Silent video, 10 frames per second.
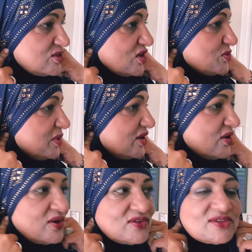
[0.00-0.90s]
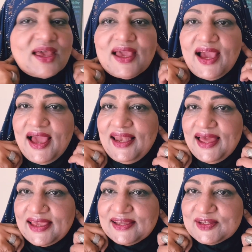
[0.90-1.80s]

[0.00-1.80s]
just because I like it